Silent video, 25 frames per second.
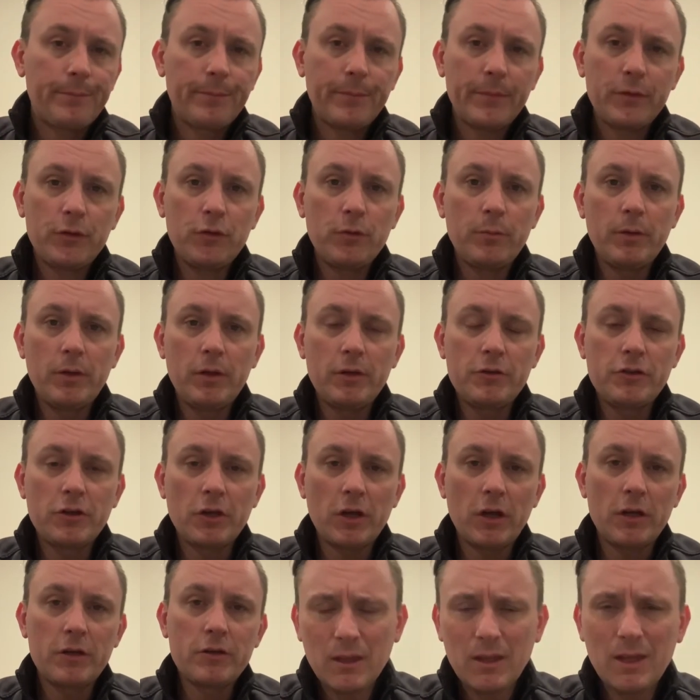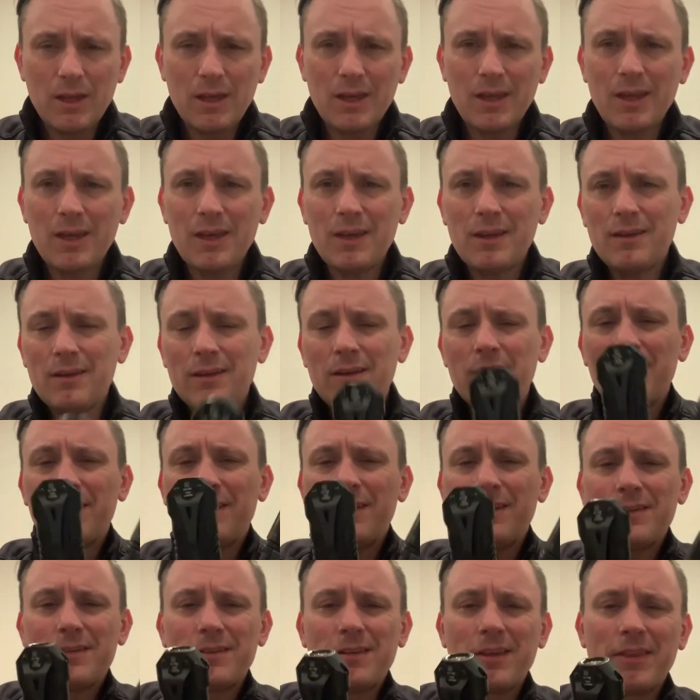You be the judge.
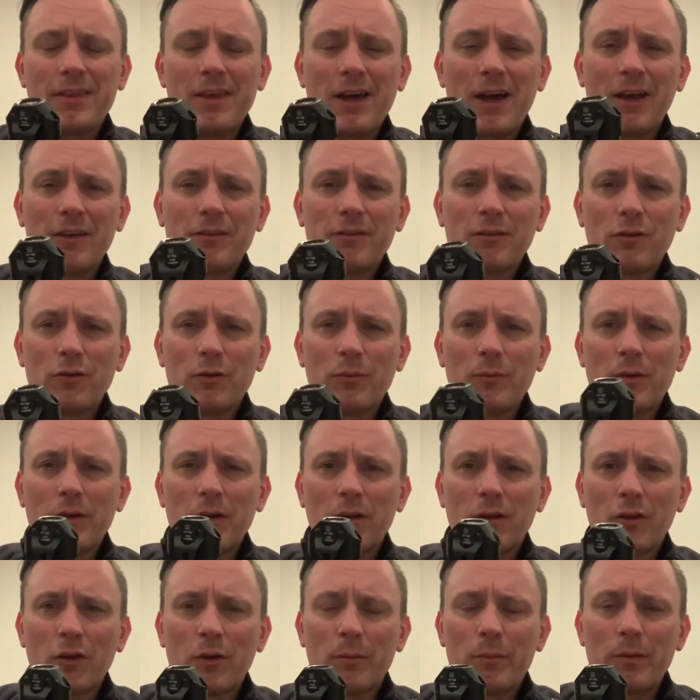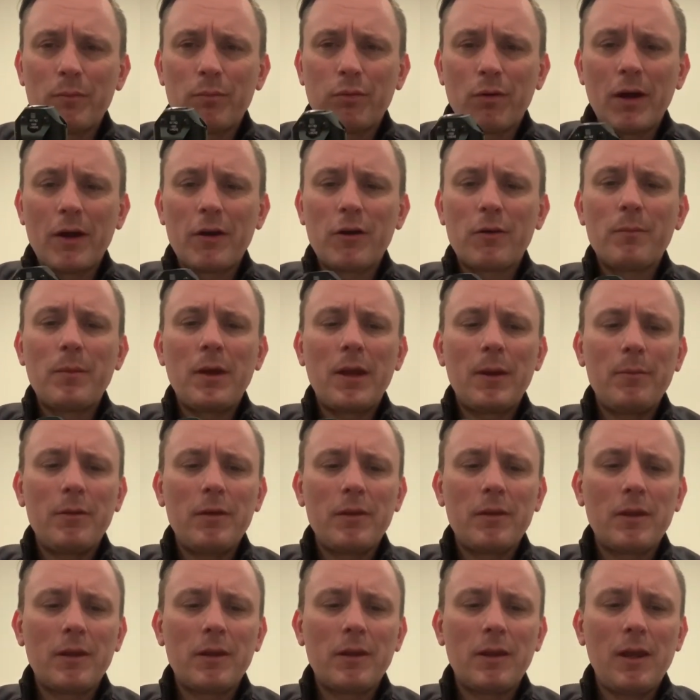Is the 1000 lumen a little bit brighter maybe
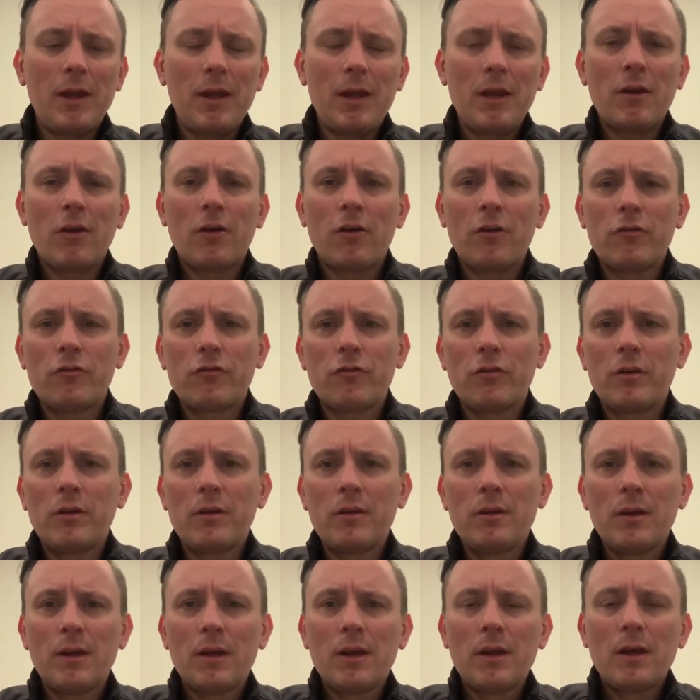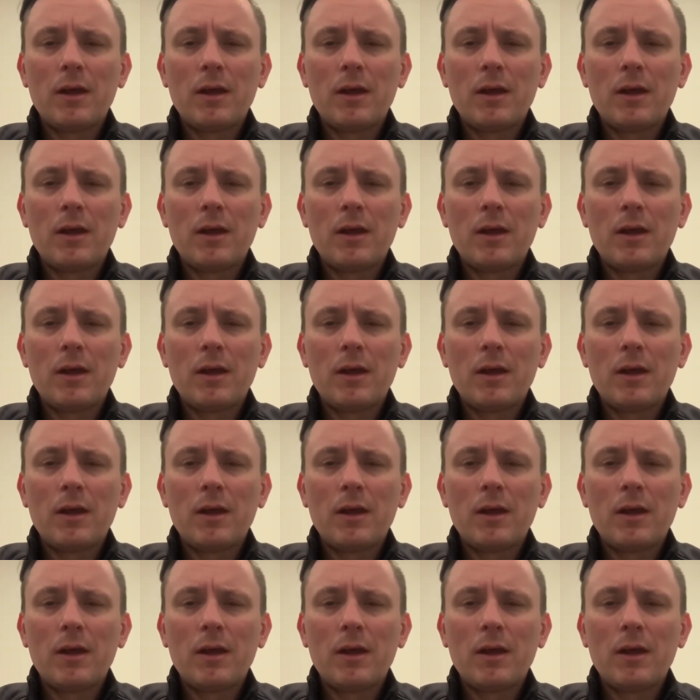than the 800?